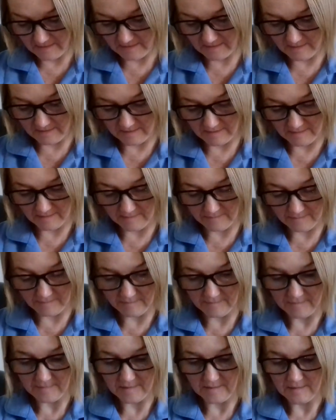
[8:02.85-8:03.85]
And
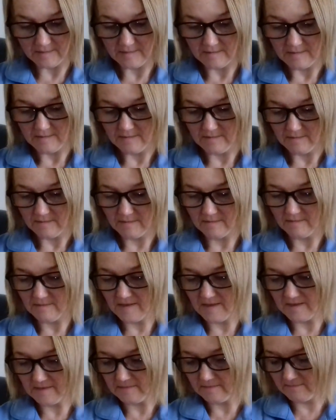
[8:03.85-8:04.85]

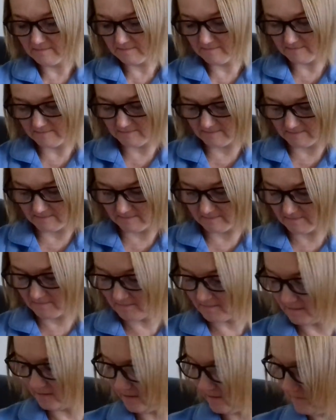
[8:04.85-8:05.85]
then
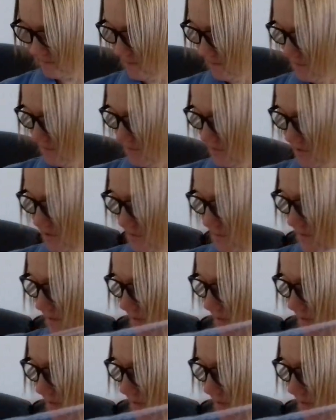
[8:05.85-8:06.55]
I've got to go to